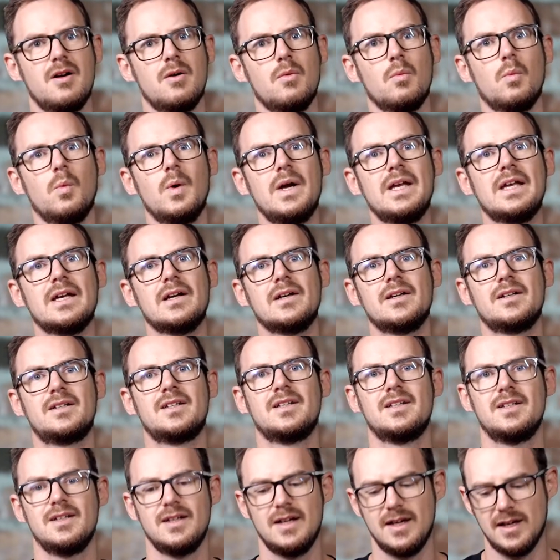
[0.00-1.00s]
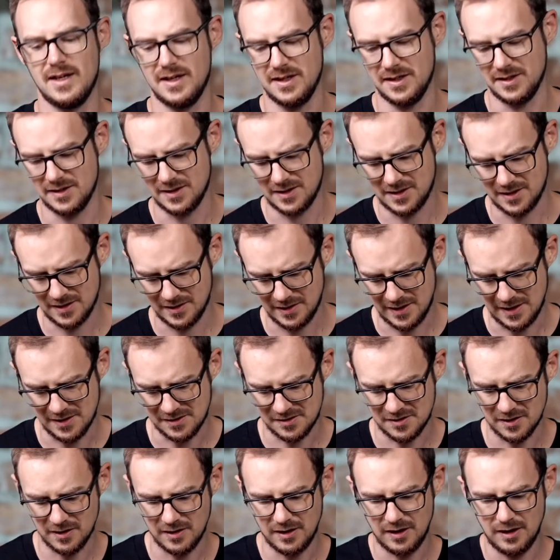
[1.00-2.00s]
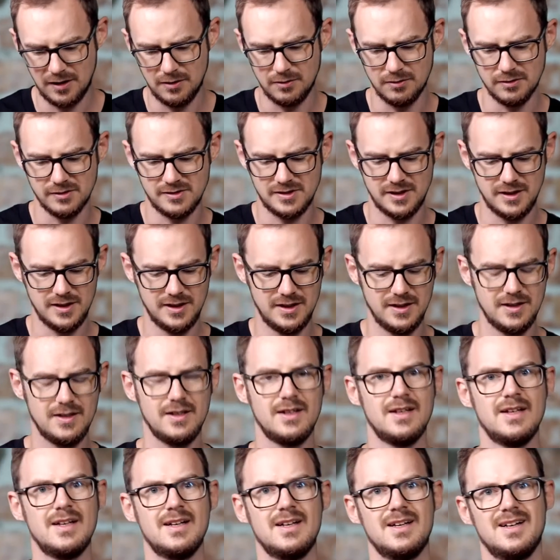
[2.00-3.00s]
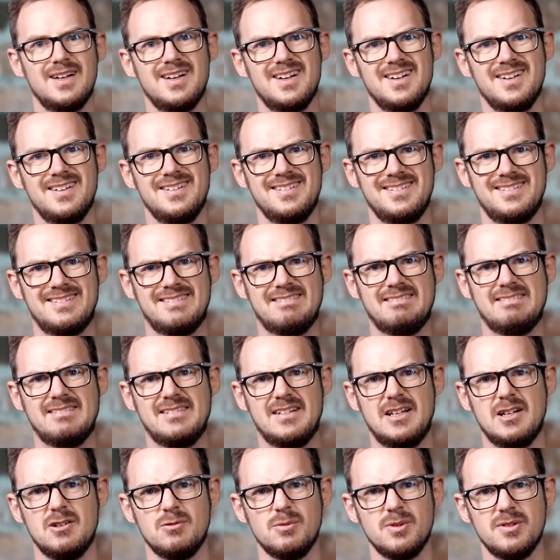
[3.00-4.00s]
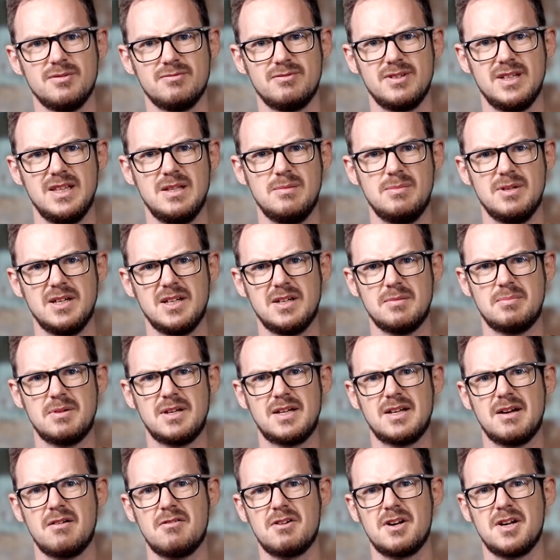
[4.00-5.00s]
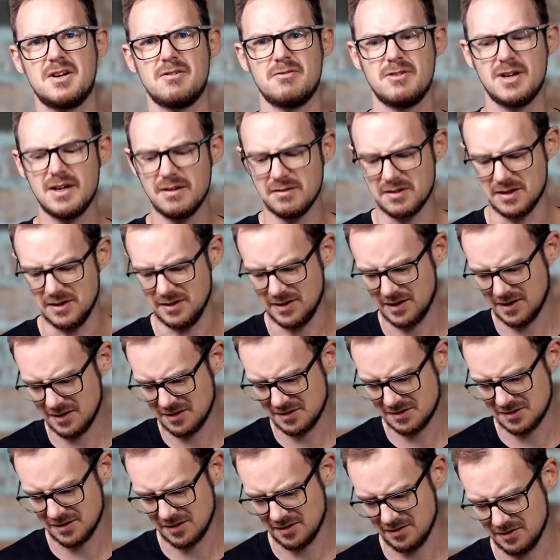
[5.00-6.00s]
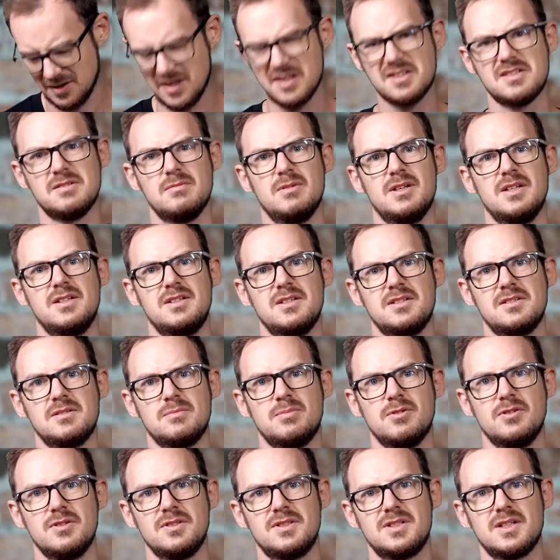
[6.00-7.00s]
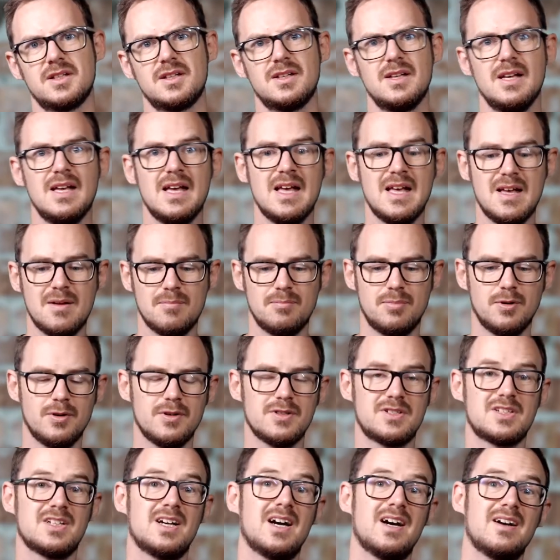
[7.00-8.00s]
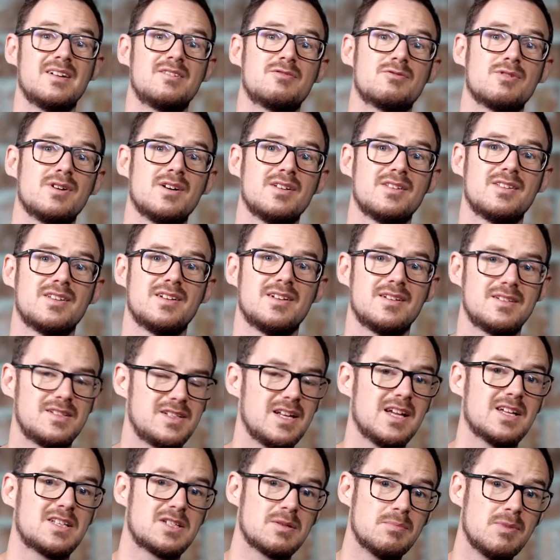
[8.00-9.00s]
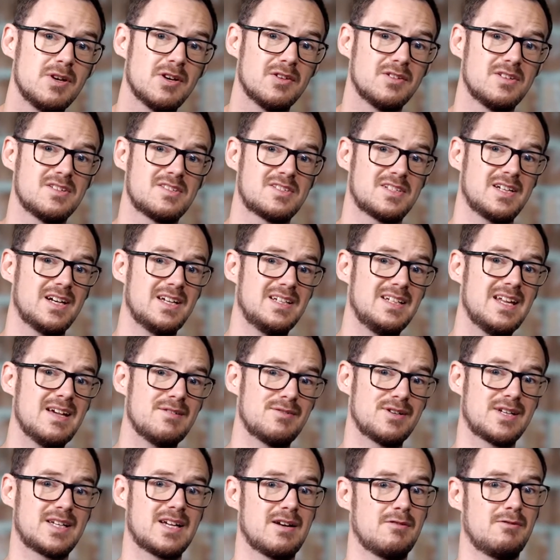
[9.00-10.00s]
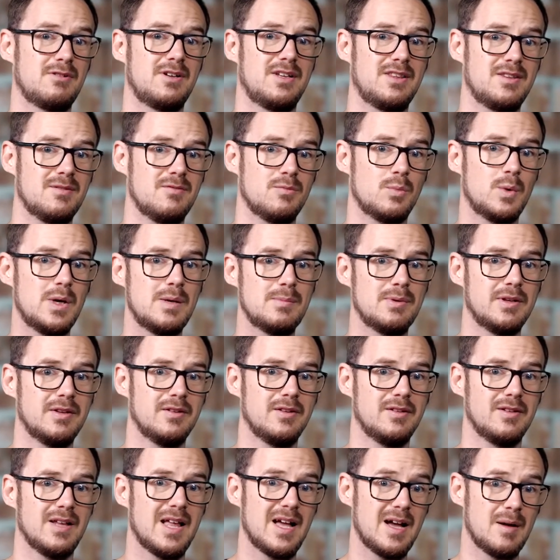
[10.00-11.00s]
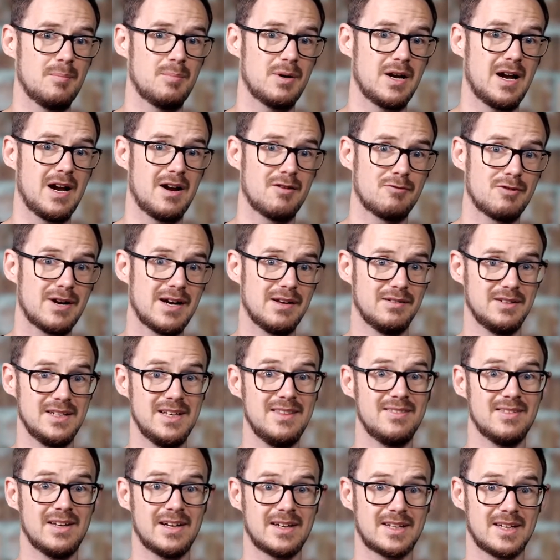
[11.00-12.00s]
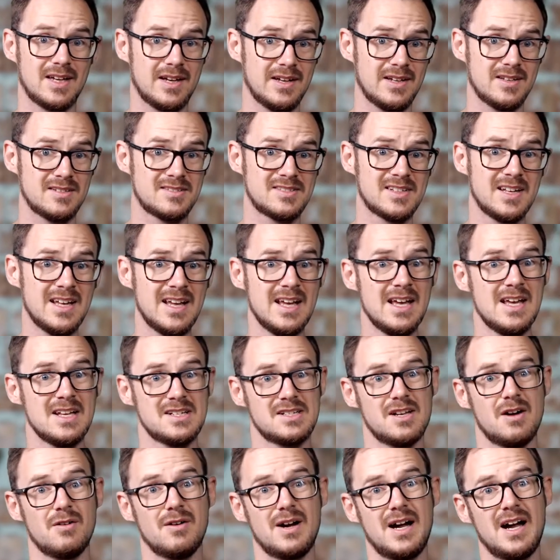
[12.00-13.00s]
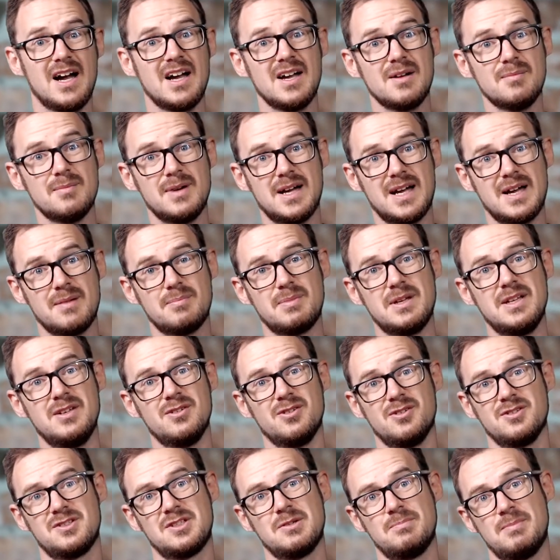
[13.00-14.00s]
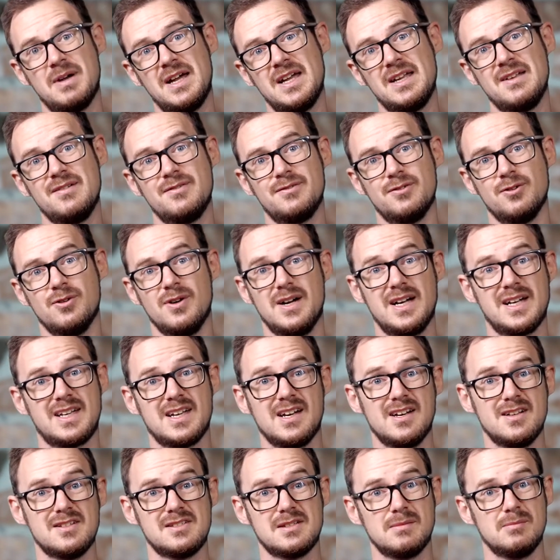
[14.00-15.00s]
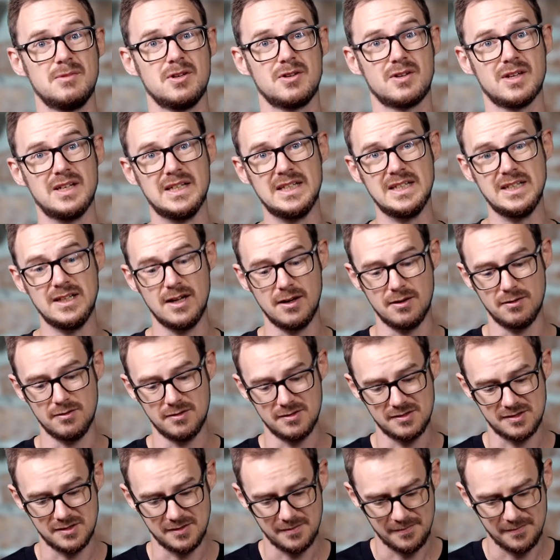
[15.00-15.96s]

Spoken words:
weird, and it's got holes in it, and I wouldn't really be happy carrying it around in that, so that's a bit disappointing. But I'd rather, yeah, to be honest, I never carried the Weebill Lab around in that case, so I am happy not to pay for a case I'm not going to use.